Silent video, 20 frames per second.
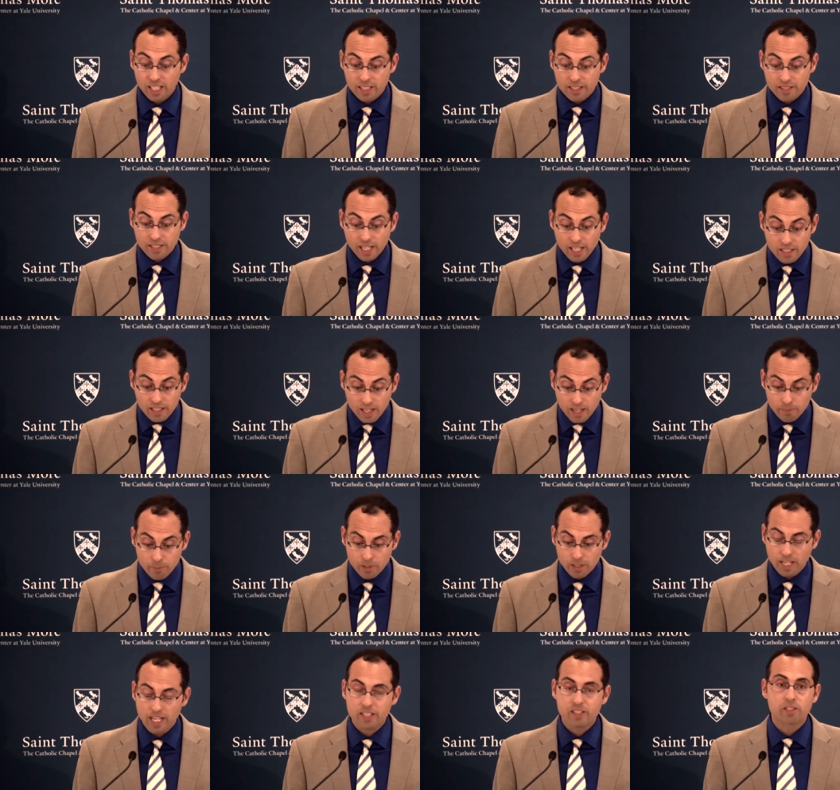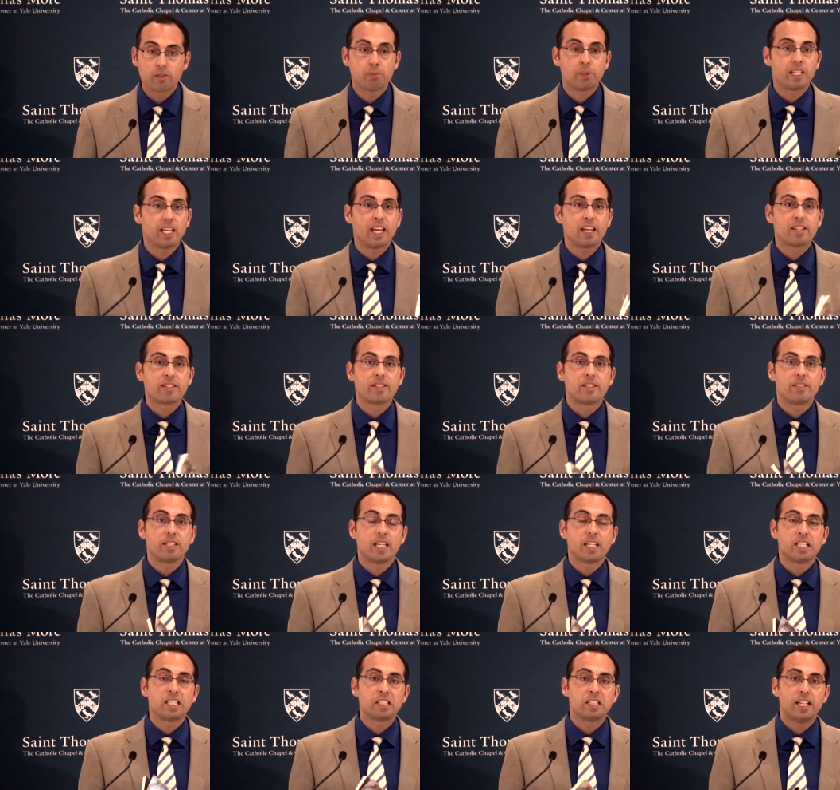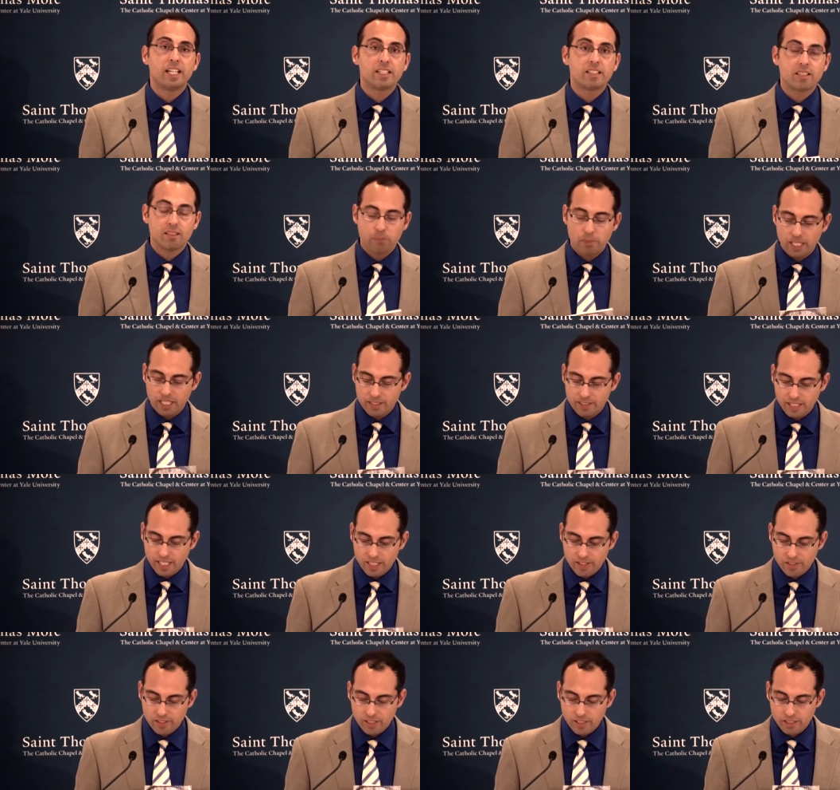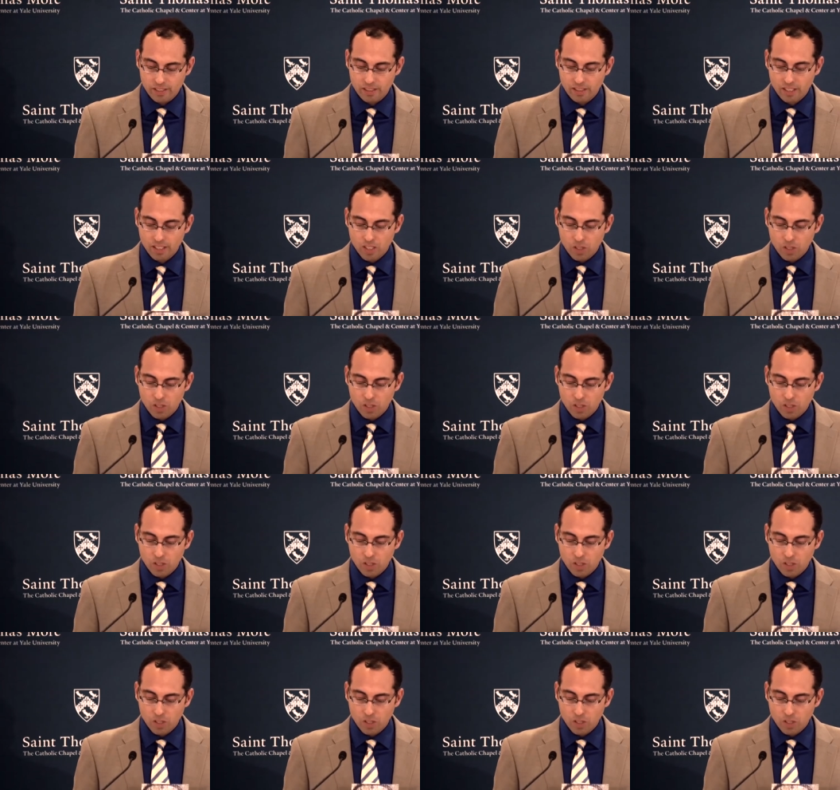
Sand opera actually began as a daily Lenten meditation,